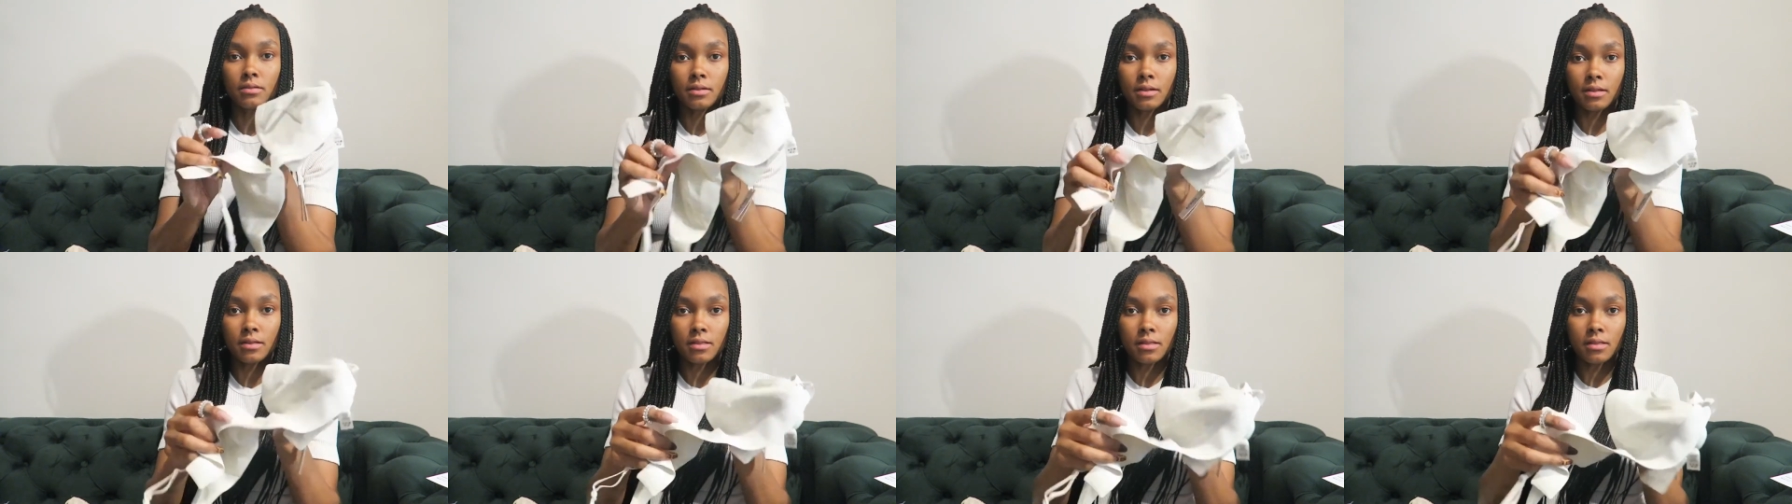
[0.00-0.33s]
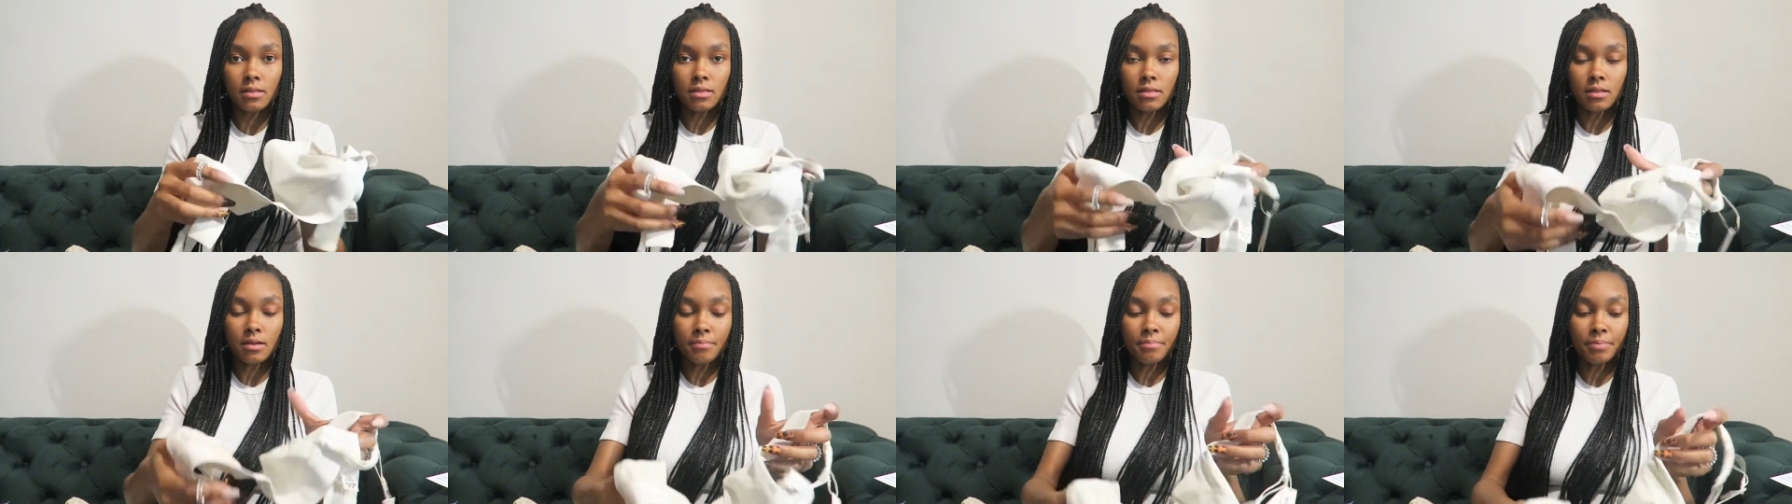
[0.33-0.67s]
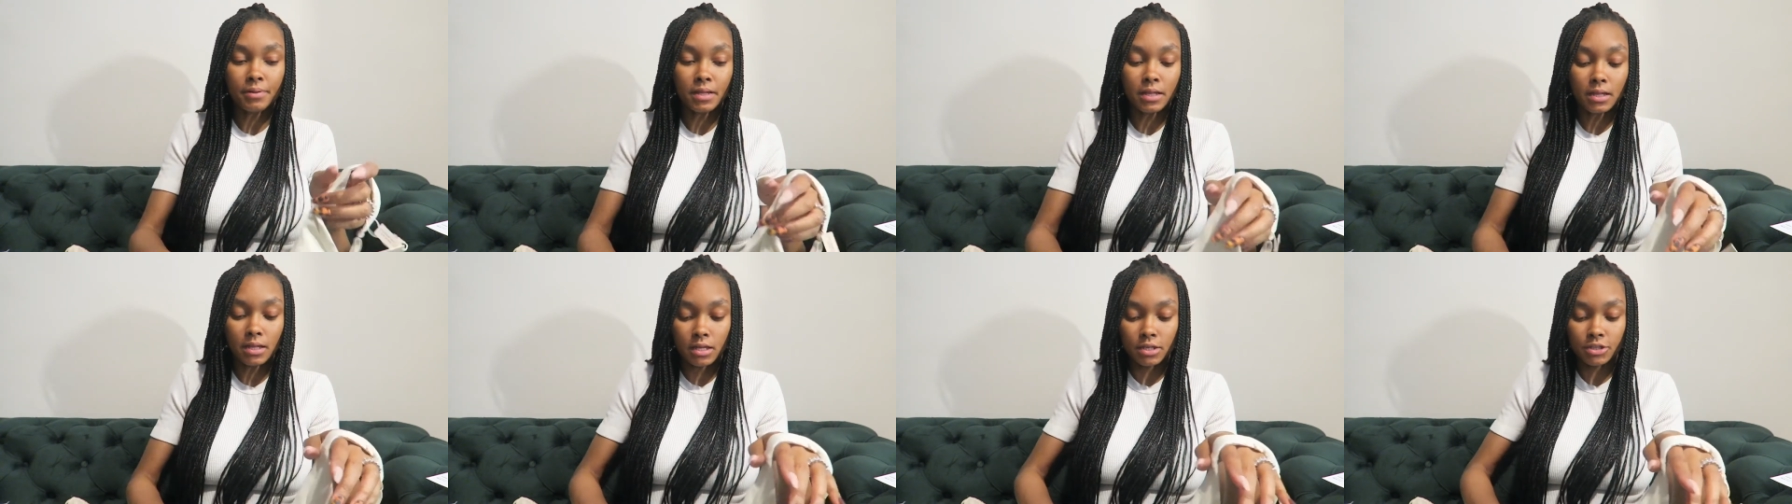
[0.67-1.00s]
this is the
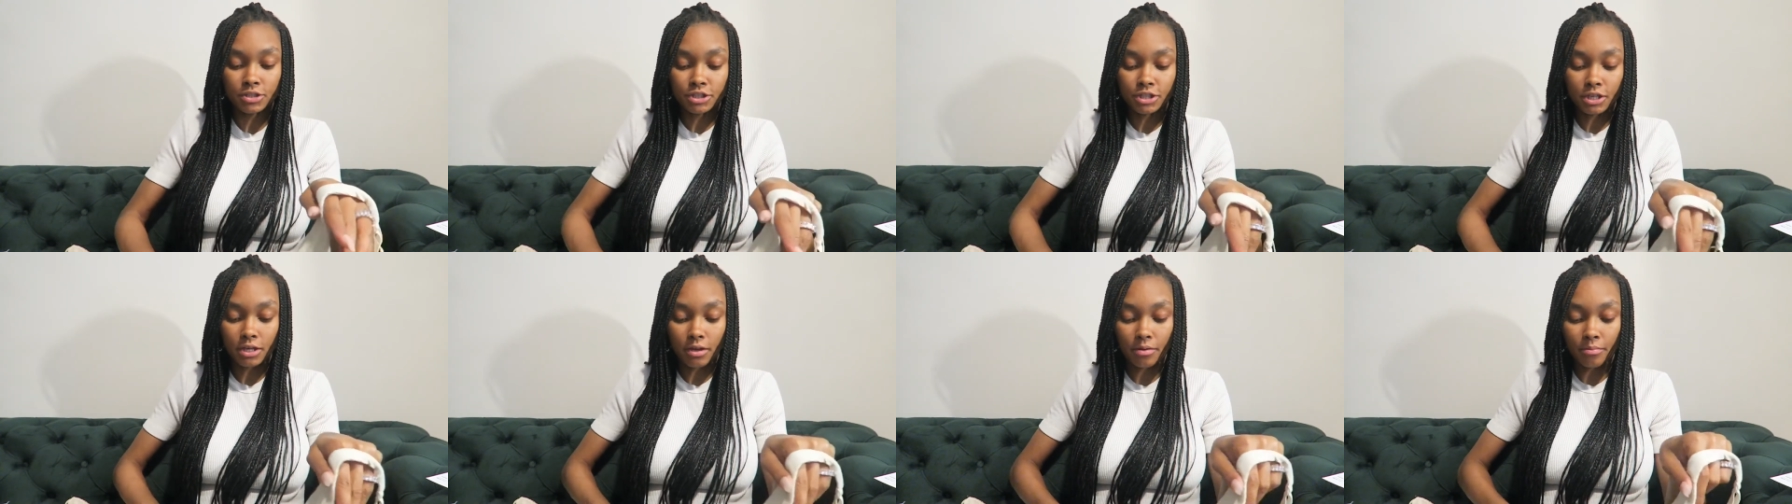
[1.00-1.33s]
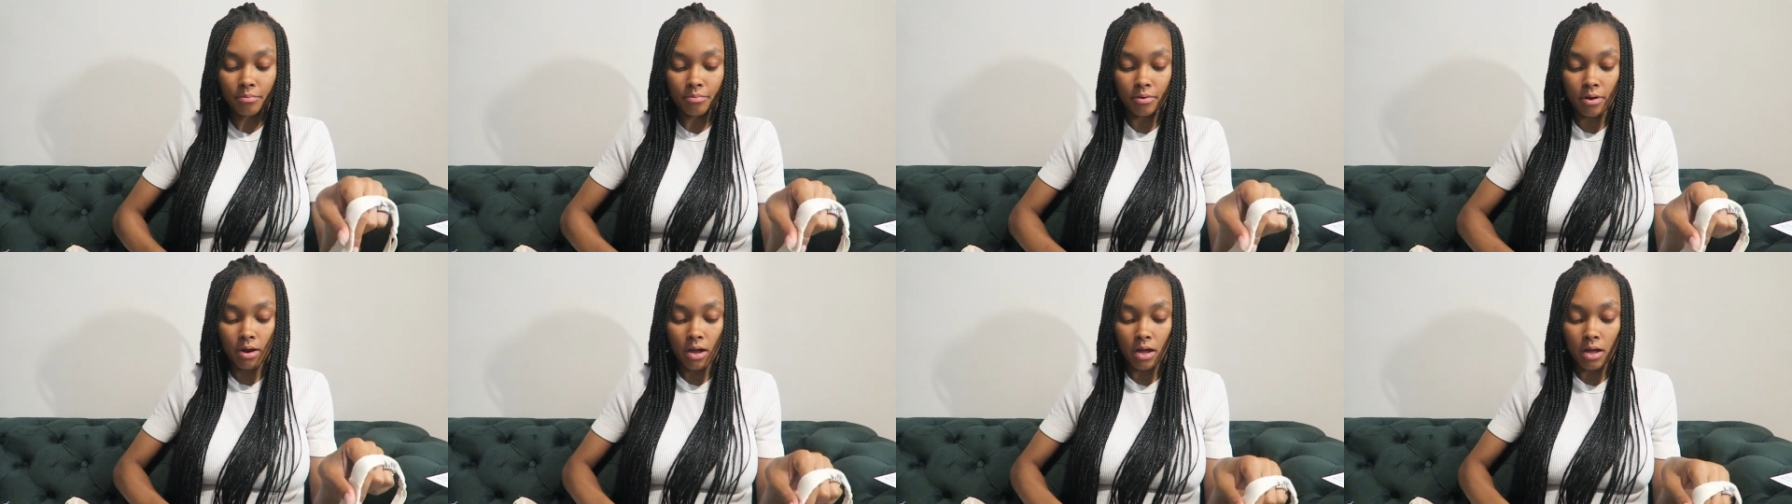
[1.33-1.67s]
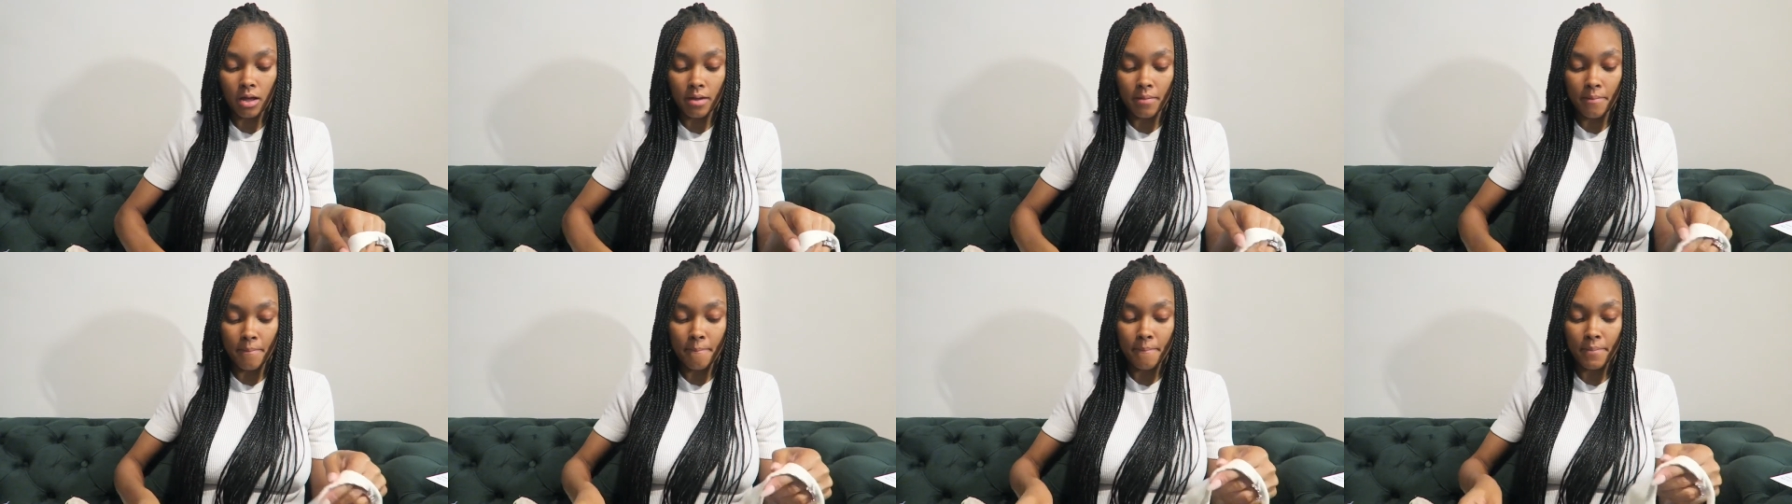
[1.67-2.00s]
plunging bra
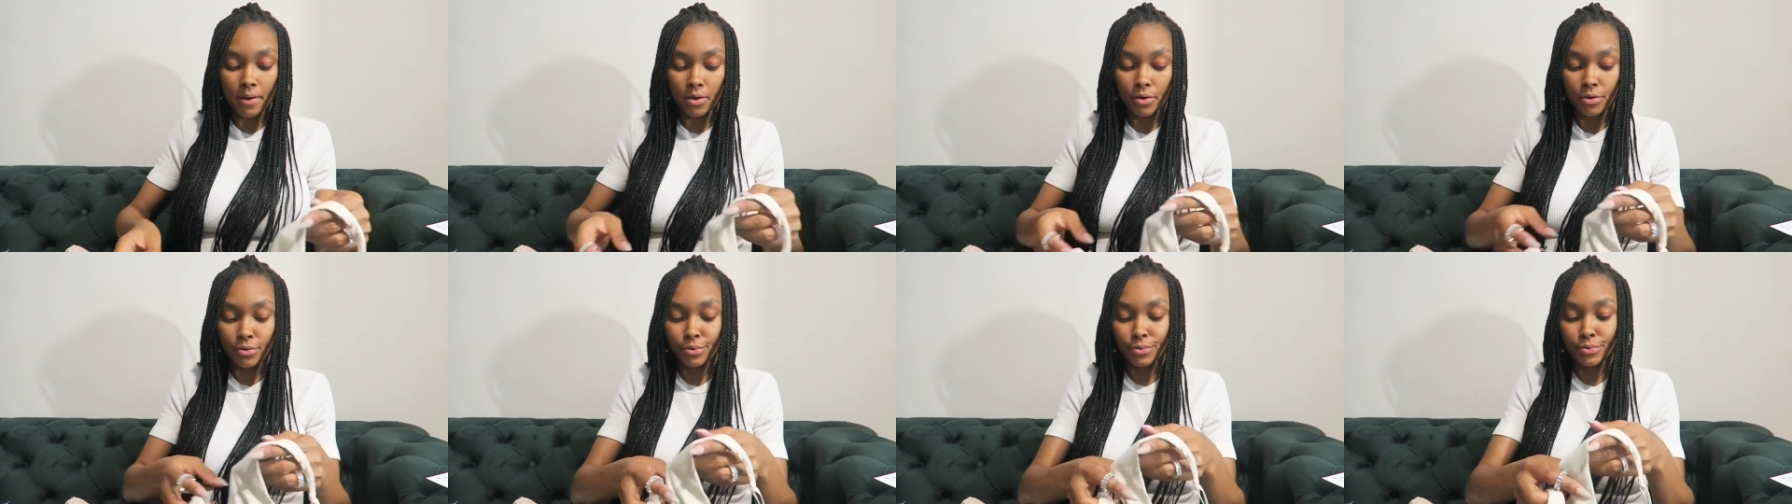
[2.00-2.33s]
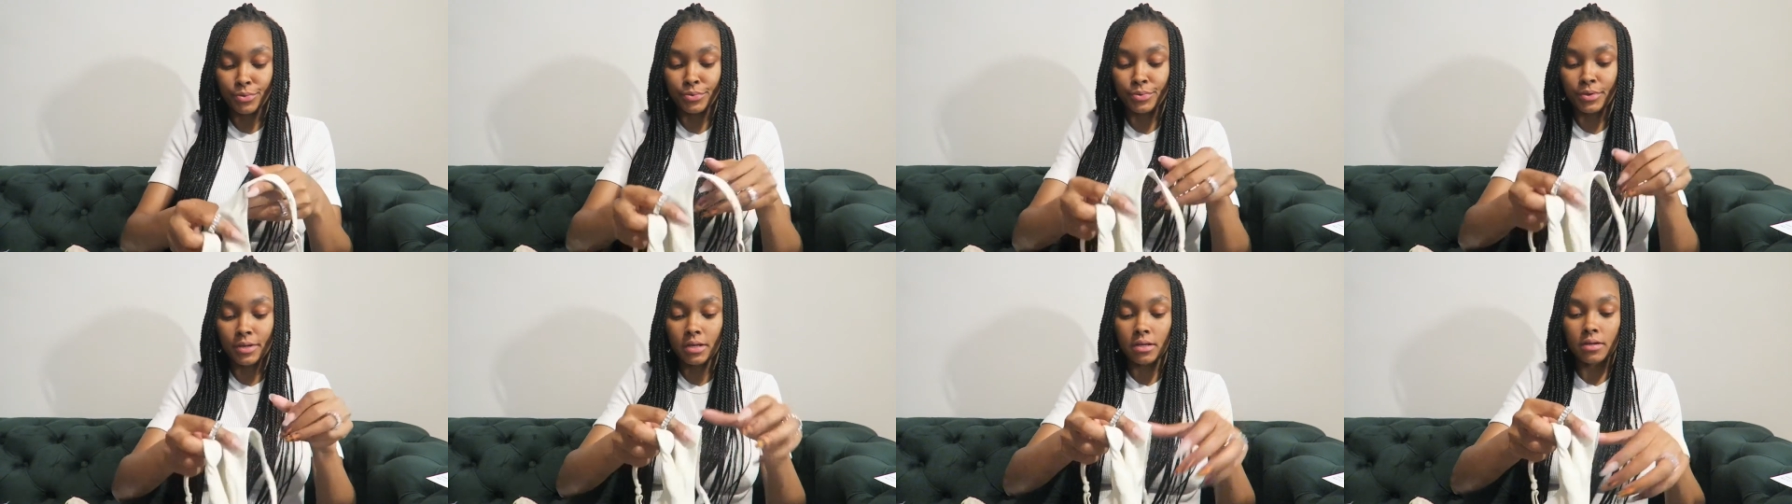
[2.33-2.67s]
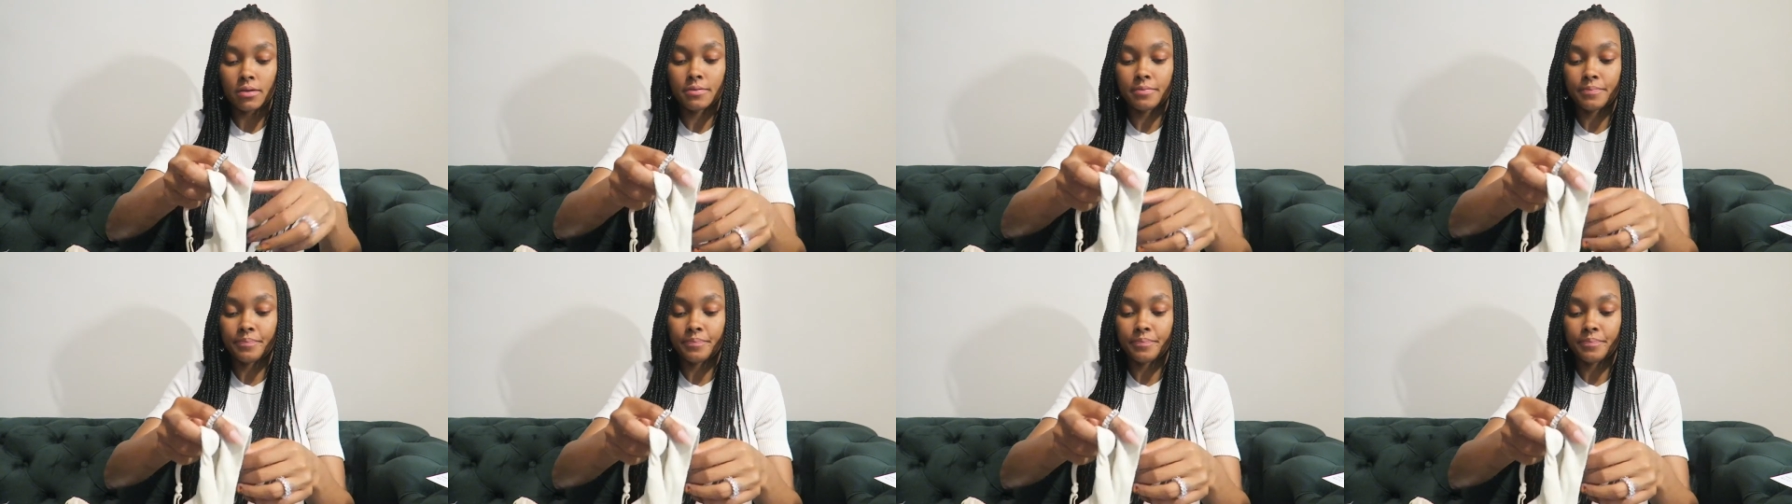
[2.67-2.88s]
in bone.